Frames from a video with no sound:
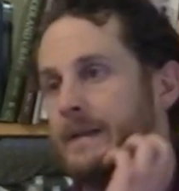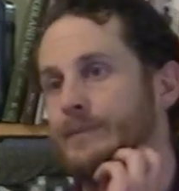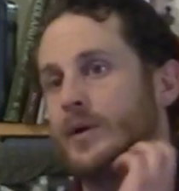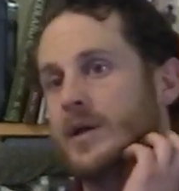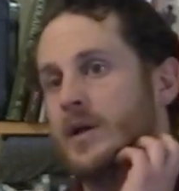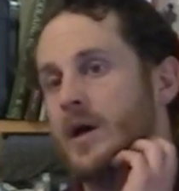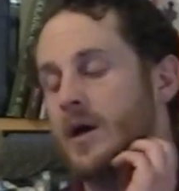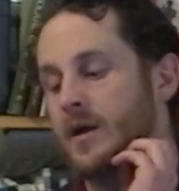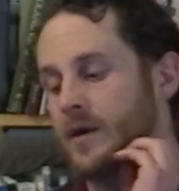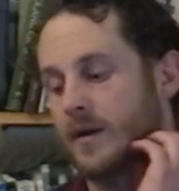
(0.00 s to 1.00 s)
putting
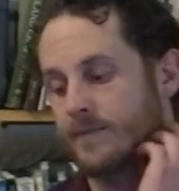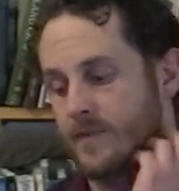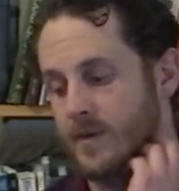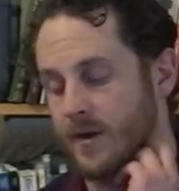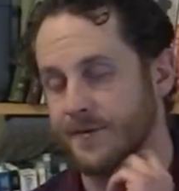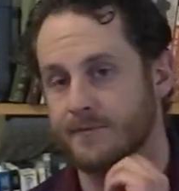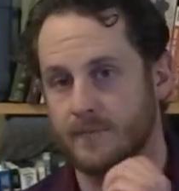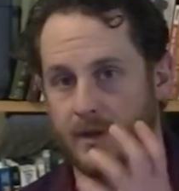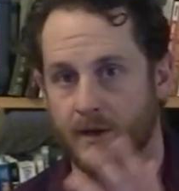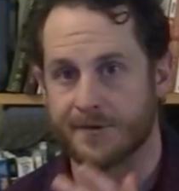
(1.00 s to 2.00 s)
on
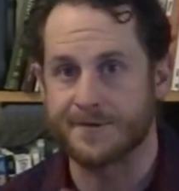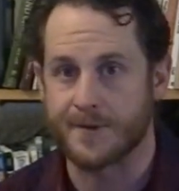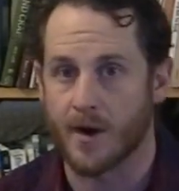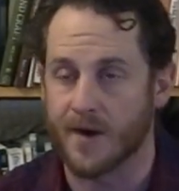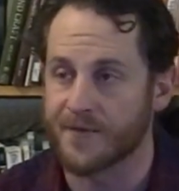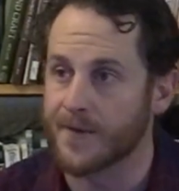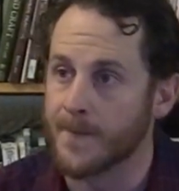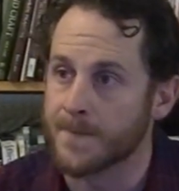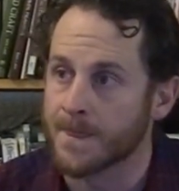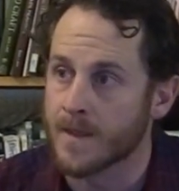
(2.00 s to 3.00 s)
a scarf
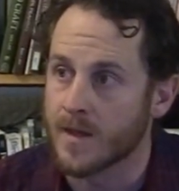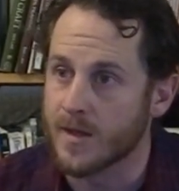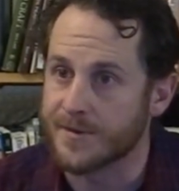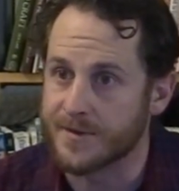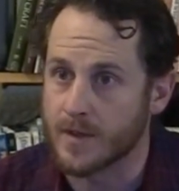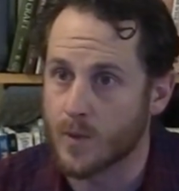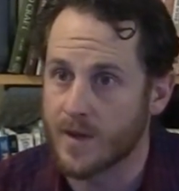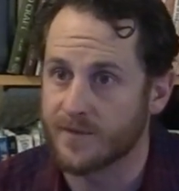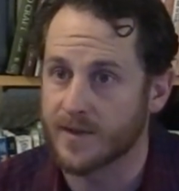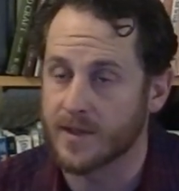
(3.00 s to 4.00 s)
is the
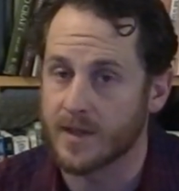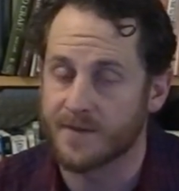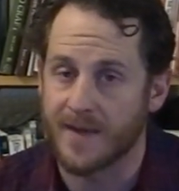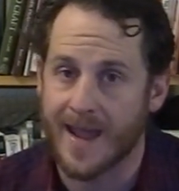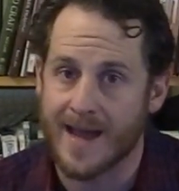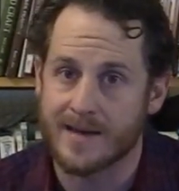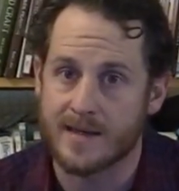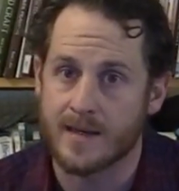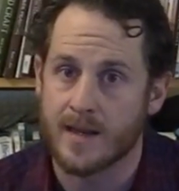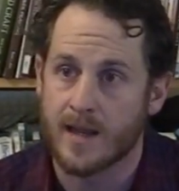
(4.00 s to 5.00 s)
equivalent of
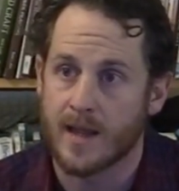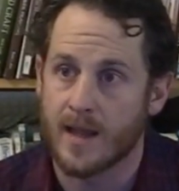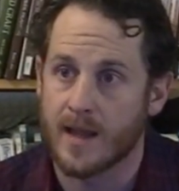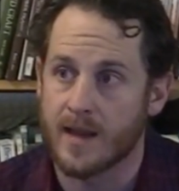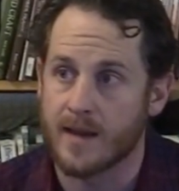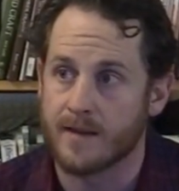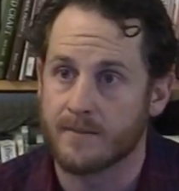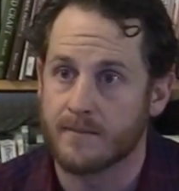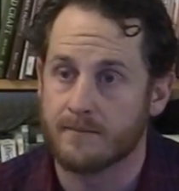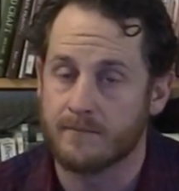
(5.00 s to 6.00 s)
adding a
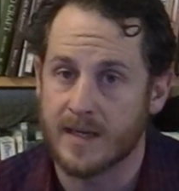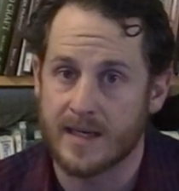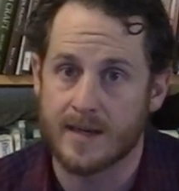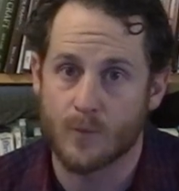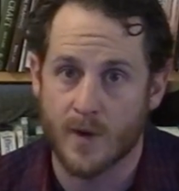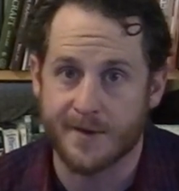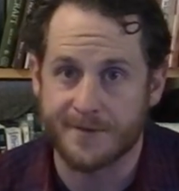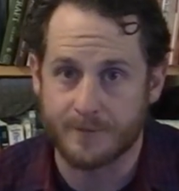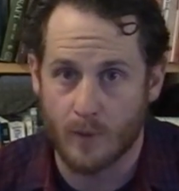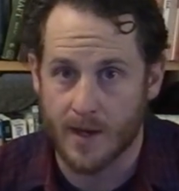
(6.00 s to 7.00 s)
medium weight
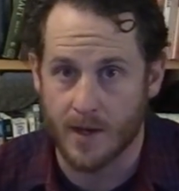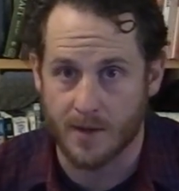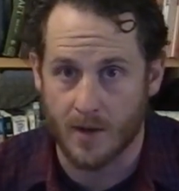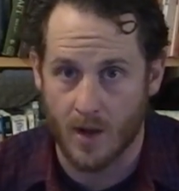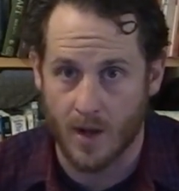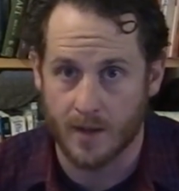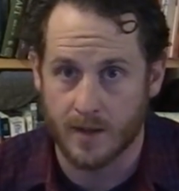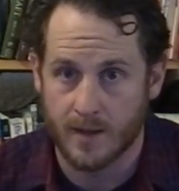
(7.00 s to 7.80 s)
sweater on,